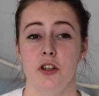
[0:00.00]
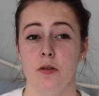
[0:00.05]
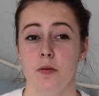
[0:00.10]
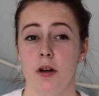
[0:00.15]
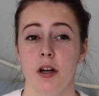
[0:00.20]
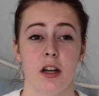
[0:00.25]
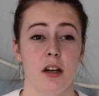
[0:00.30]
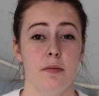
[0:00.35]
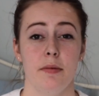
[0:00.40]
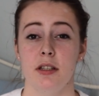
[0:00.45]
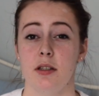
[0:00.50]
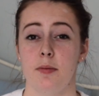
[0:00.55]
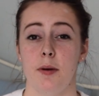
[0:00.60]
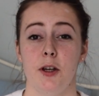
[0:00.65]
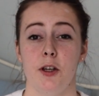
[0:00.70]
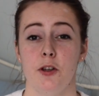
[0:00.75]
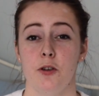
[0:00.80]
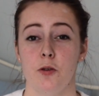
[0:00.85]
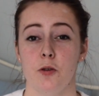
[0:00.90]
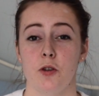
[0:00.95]
you are going to be
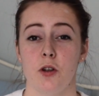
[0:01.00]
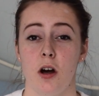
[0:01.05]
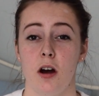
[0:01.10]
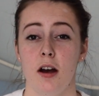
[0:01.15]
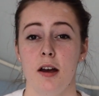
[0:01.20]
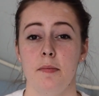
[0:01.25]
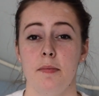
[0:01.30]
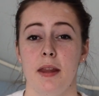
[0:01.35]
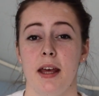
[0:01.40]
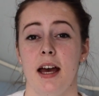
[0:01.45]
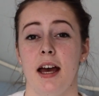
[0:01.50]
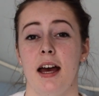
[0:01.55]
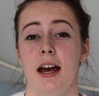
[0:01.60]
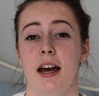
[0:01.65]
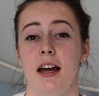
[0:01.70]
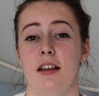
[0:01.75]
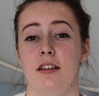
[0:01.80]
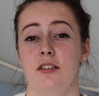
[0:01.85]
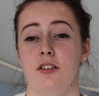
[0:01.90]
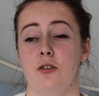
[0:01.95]
spending your time there
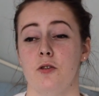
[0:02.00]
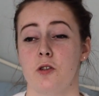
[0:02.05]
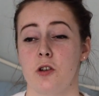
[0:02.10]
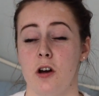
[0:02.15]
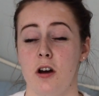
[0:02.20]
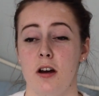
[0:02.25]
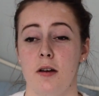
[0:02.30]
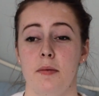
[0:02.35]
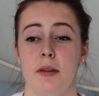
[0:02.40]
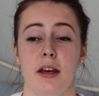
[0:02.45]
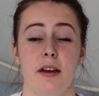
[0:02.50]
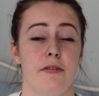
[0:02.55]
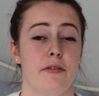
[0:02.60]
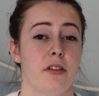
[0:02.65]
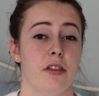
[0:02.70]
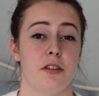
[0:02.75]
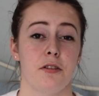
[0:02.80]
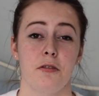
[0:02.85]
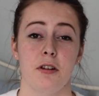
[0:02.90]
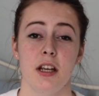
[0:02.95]
and your time there
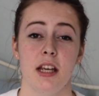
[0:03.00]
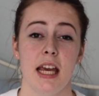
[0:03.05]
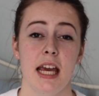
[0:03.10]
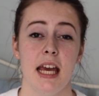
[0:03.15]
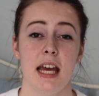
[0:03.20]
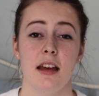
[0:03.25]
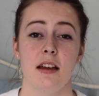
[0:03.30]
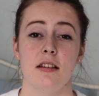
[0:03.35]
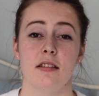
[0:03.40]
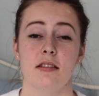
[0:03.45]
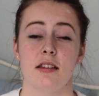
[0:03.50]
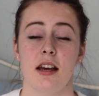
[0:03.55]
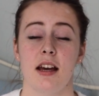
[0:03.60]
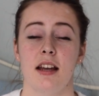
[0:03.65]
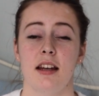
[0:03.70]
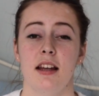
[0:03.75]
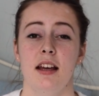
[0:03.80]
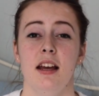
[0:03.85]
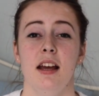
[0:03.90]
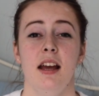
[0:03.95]
for 3 years,
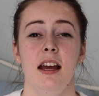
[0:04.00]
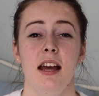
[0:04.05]
and